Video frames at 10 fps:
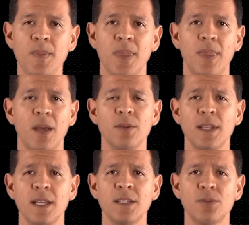Now with
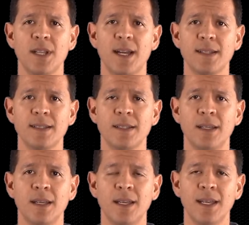the Israelites,
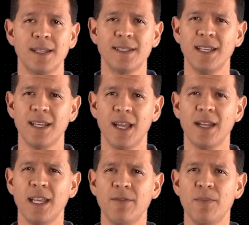it said that
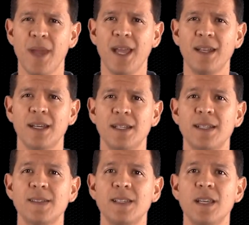God gave them manna to
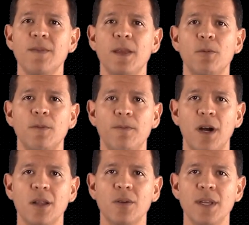see if they would
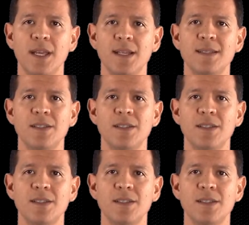follow his